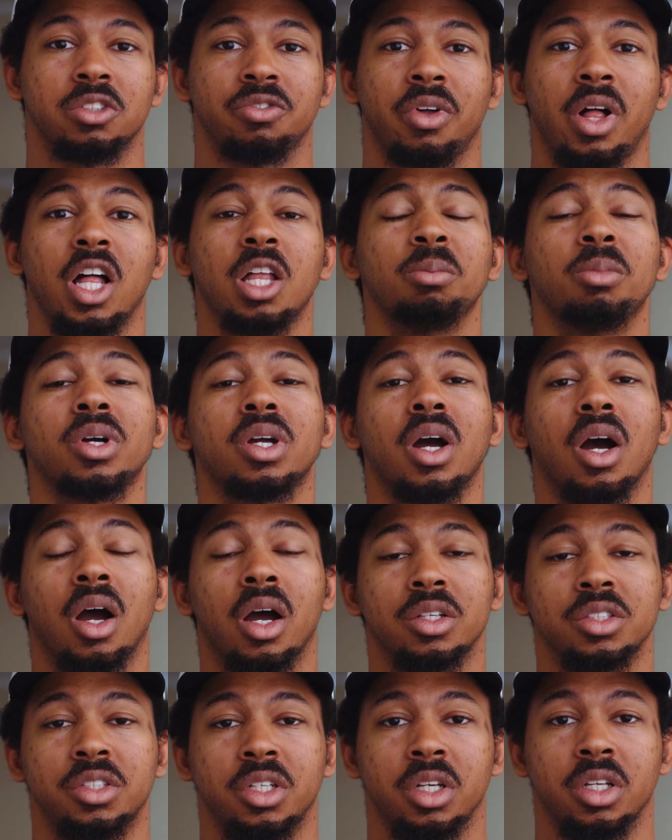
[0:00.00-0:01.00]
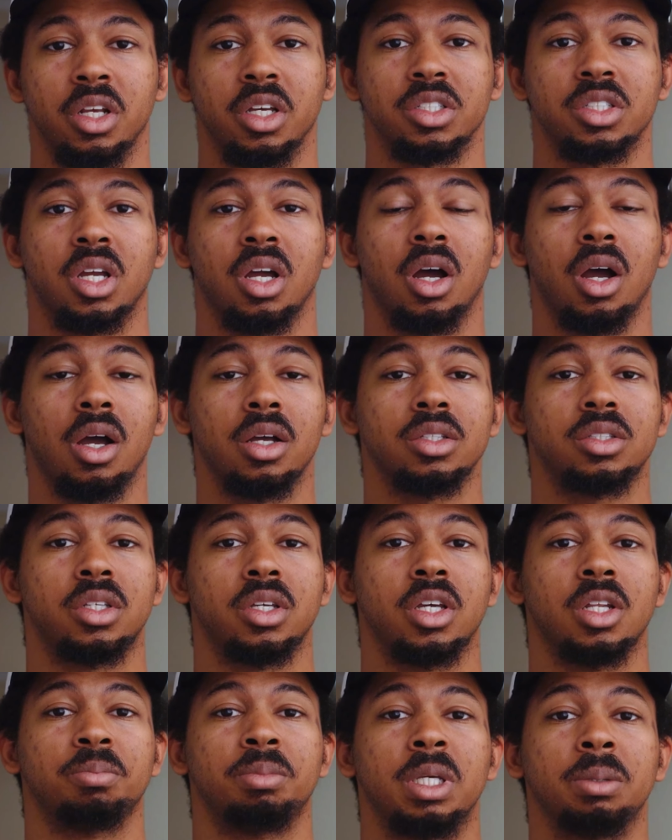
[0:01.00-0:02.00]
Valuable content is
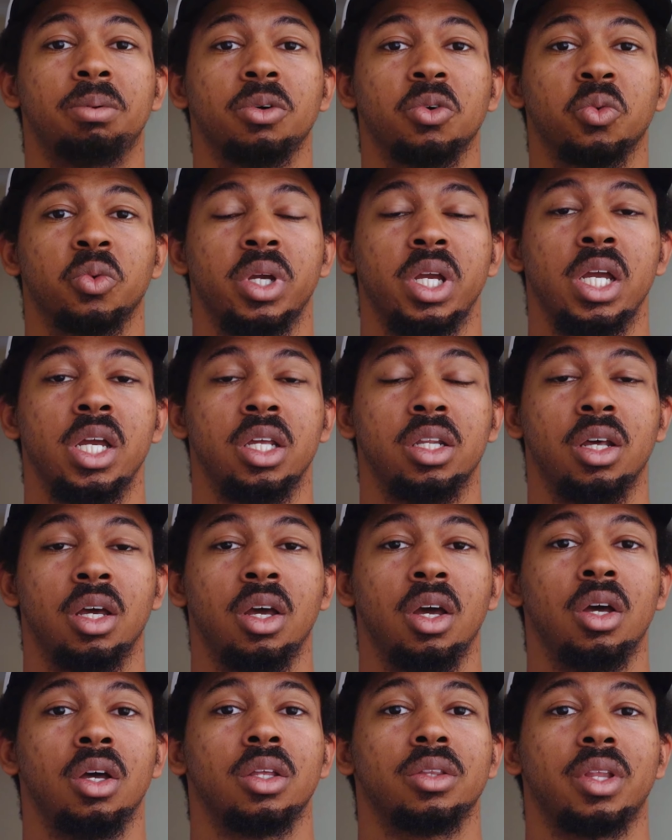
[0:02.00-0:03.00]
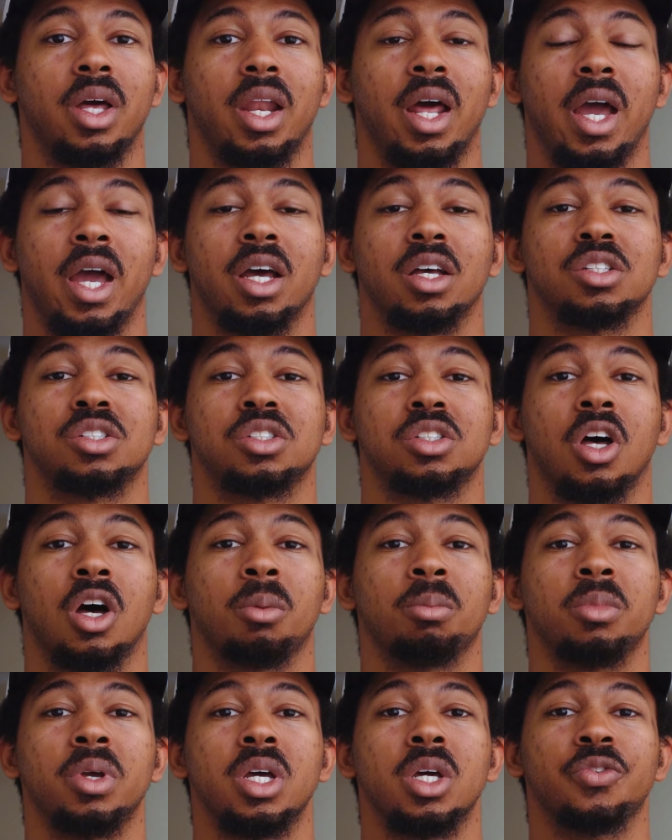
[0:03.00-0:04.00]
content people read that has
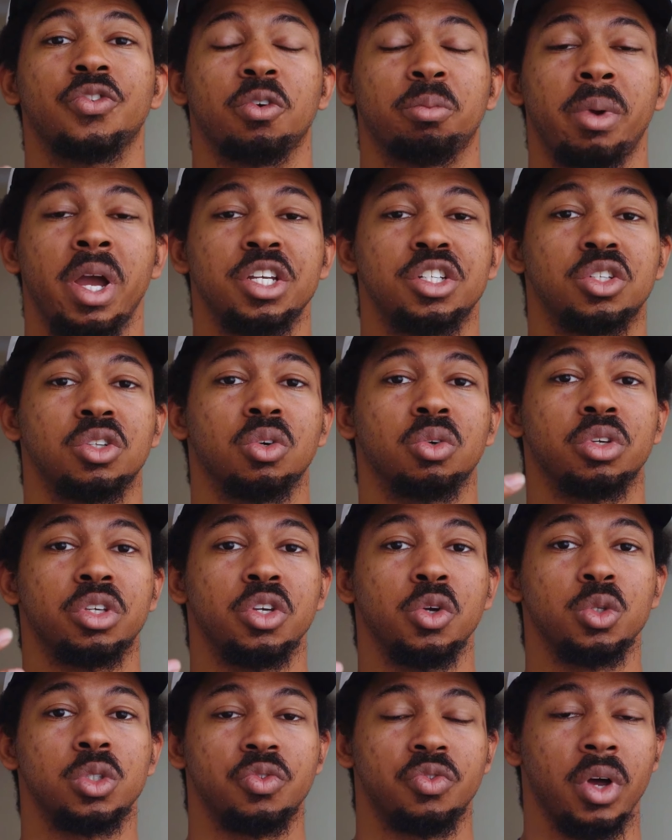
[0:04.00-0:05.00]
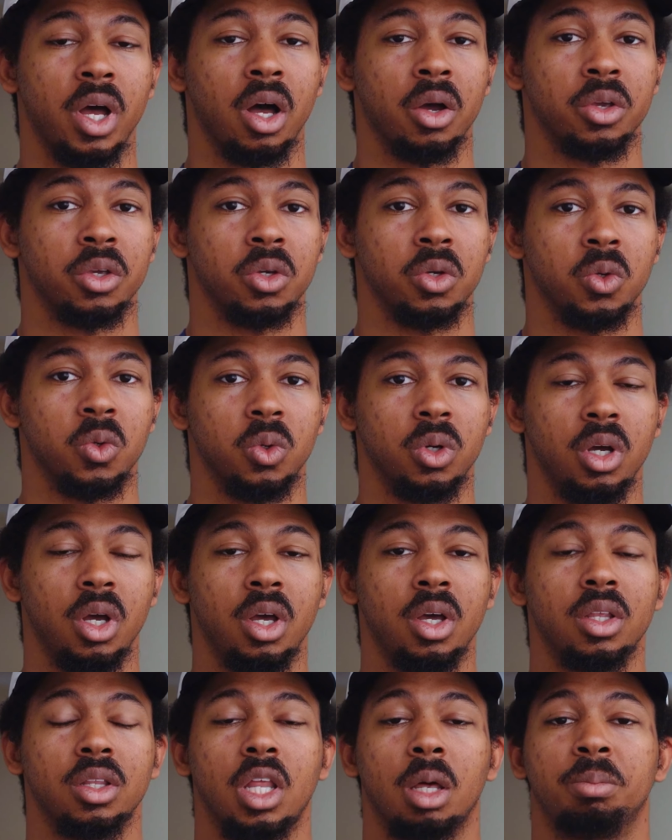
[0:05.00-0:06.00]
some informational use value
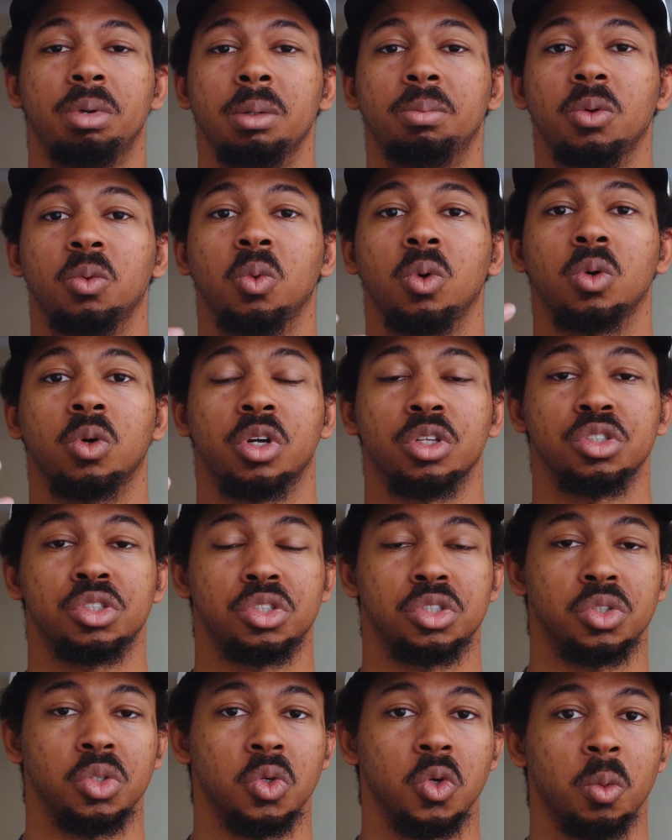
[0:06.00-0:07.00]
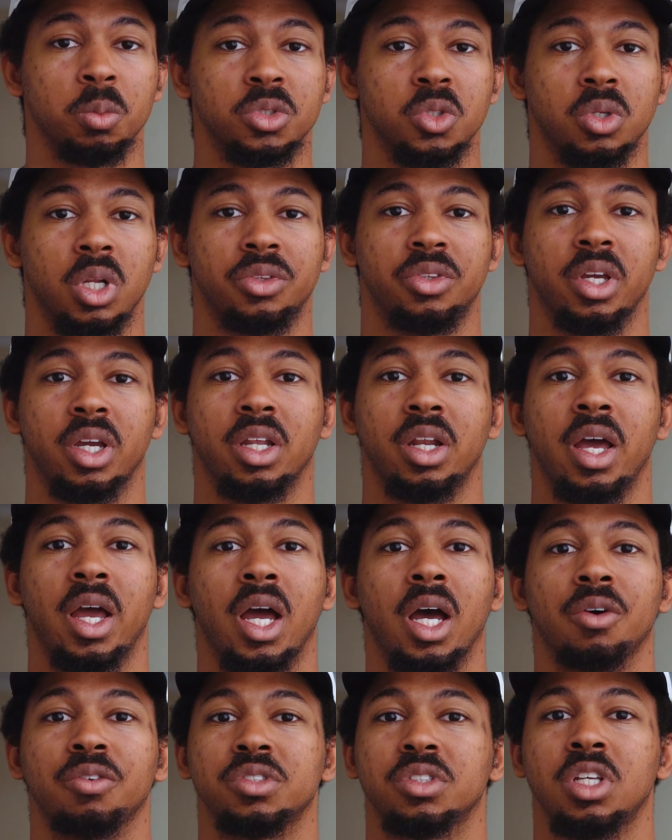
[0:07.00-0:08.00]
that people will consume so that they can
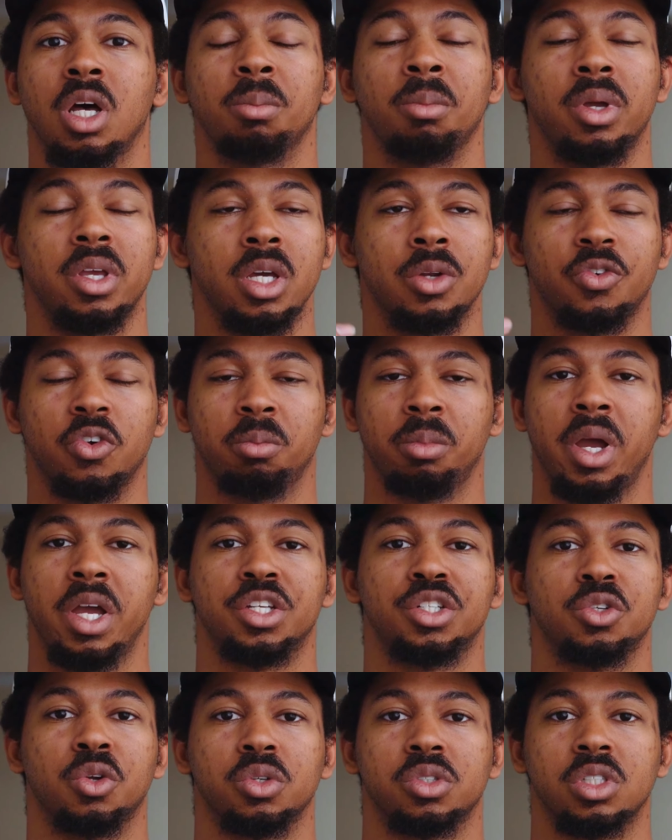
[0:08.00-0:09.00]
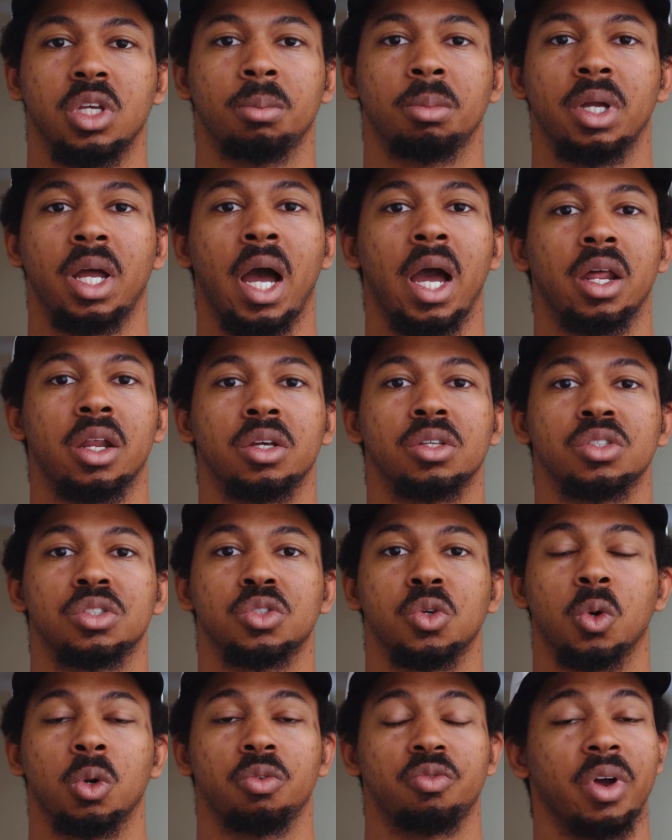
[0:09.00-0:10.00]
have some information or some guidance
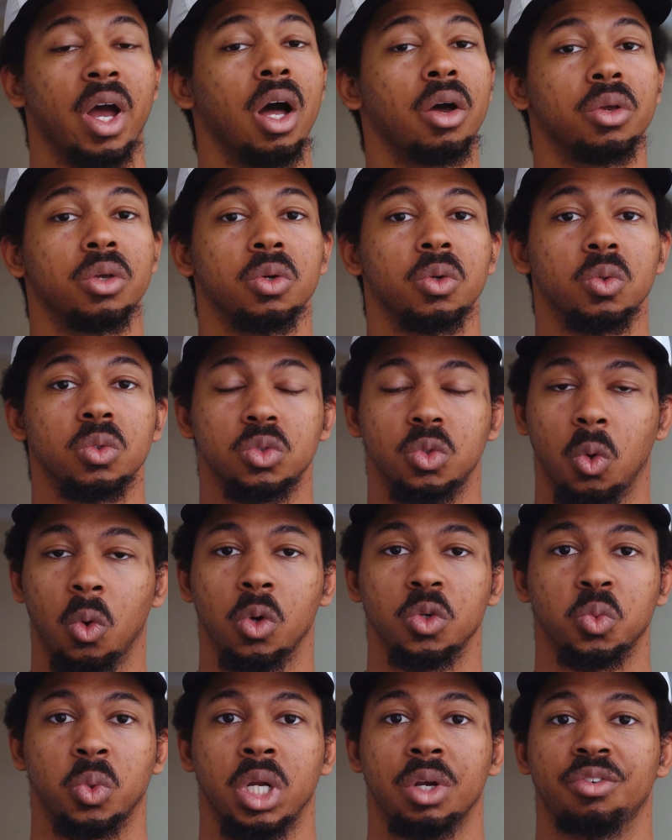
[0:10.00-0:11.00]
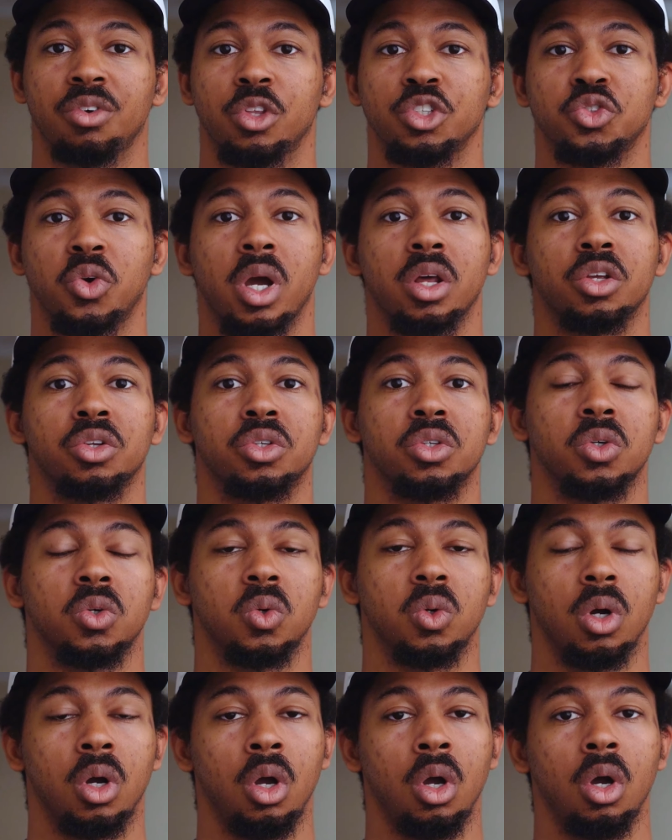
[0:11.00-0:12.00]
or value towards whatever they're trying to
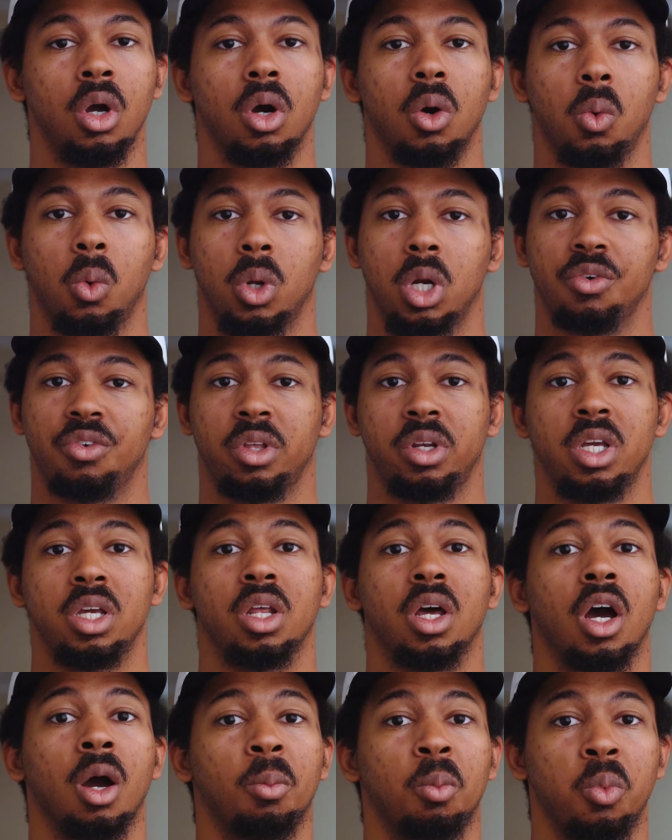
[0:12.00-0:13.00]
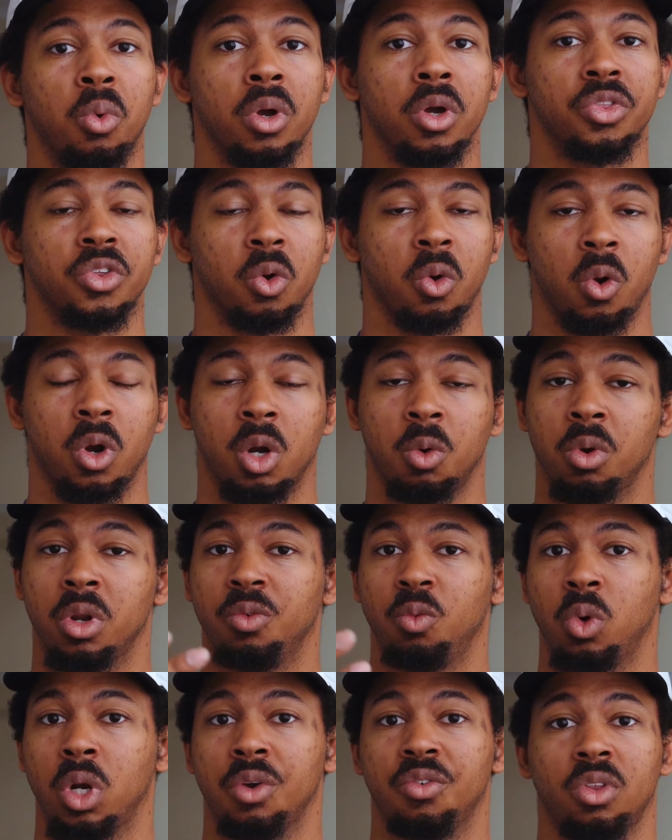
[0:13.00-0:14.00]
do, or whatever they need help with, or
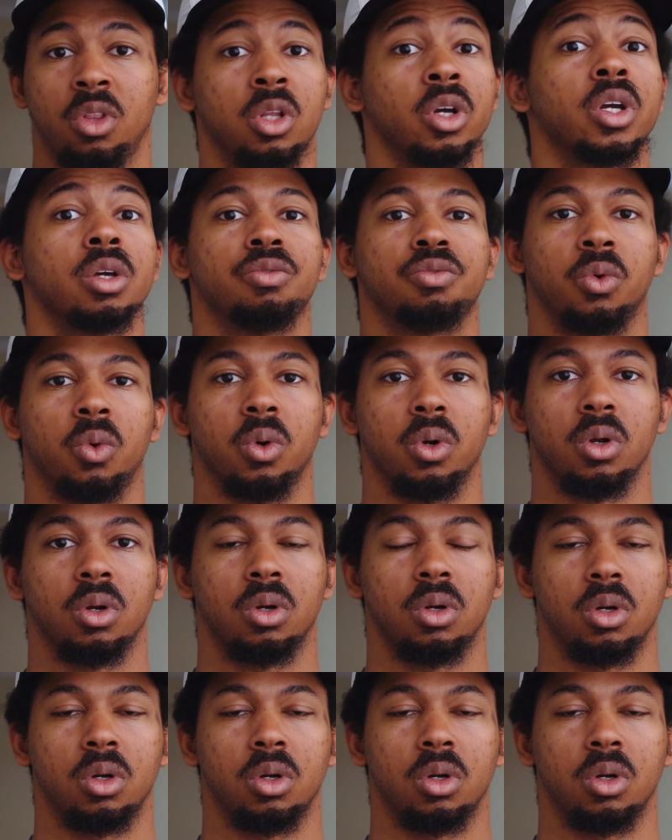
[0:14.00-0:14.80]
whatever they're looking for.